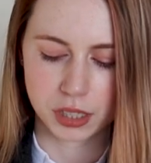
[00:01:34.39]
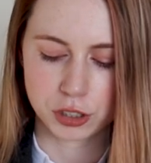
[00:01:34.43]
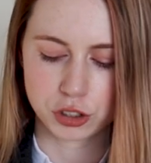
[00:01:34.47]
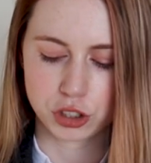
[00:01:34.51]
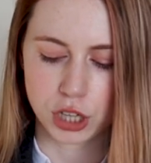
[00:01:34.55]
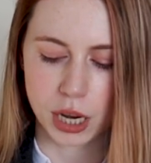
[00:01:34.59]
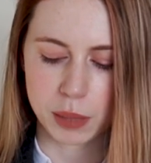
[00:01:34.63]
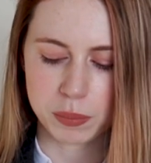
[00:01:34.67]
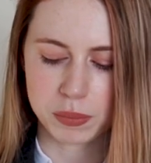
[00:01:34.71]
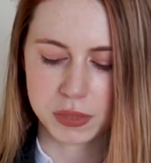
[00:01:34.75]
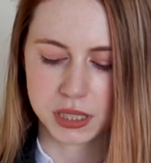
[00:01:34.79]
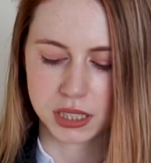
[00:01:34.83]

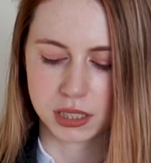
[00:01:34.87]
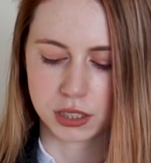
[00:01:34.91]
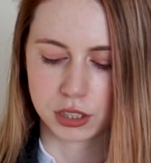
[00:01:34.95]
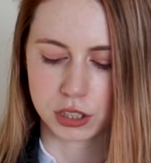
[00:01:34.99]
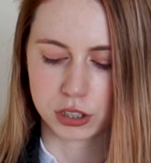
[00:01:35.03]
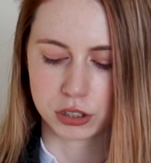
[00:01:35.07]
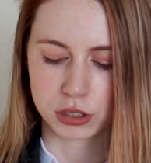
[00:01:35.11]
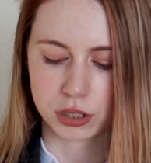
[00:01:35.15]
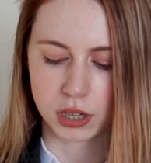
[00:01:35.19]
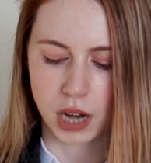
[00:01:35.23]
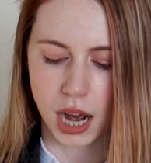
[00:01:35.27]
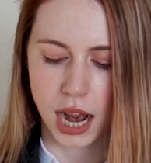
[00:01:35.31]
Trapped in
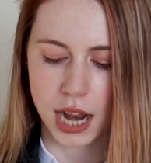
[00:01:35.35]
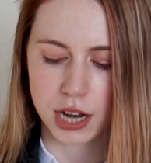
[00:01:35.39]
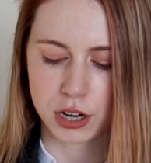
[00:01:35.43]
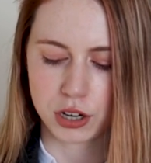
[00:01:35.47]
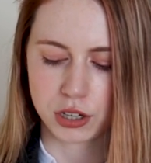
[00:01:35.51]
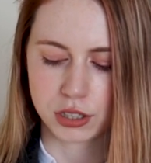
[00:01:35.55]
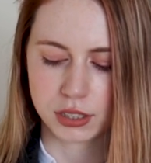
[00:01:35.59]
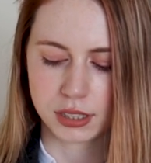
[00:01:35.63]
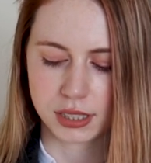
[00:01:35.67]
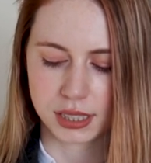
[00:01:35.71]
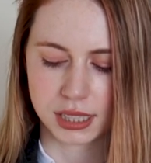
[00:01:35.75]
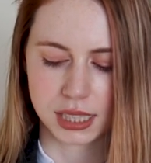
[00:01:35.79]

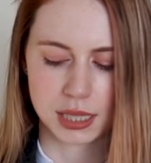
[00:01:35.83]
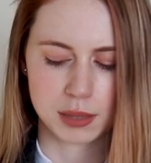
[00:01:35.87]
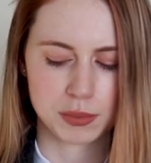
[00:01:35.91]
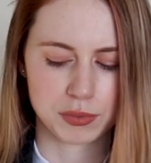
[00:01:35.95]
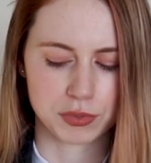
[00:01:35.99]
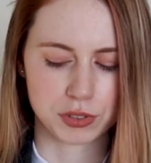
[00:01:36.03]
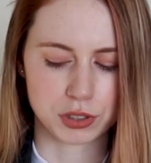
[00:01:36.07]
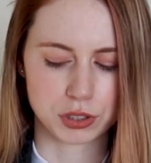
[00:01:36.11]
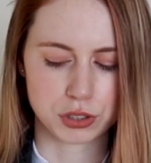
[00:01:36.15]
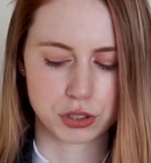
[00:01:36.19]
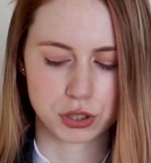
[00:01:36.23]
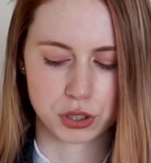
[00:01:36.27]
cryo
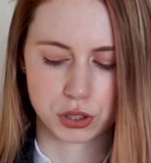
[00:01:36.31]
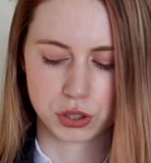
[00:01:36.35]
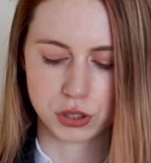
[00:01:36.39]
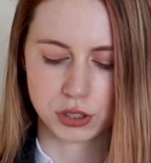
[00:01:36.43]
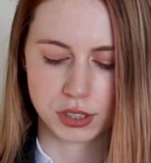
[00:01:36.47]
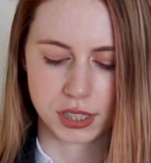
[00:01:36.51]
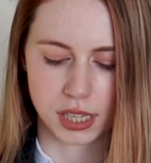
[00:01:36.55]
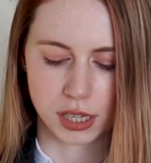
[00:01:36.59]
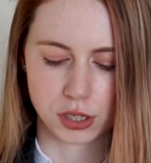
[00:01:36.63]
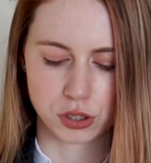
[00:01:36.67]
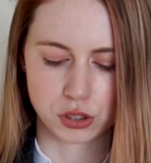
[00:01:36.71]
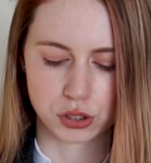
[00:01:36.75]
sleep for 2
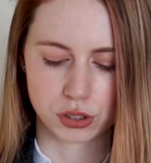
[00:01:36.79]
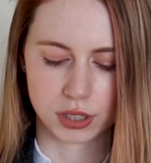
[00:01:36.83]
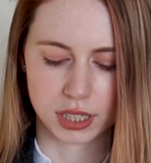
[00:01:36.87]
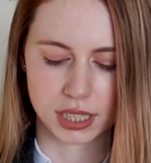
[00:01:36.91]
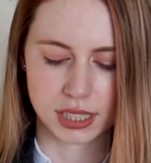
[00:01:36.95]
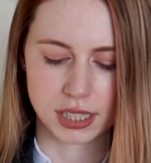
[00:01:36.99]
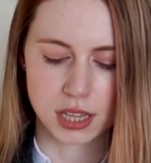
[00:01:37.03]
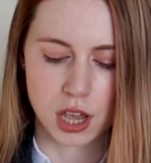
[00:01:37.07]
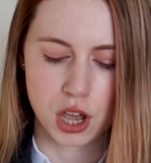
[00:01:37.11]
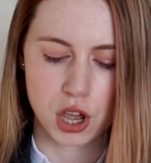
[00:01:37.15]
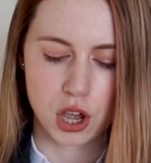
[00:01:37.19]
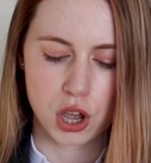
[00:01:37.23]

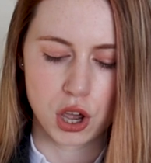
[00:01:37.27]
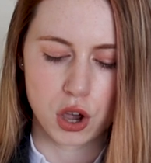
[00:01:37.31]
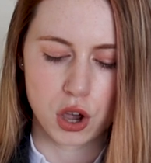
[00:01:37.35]
centuries,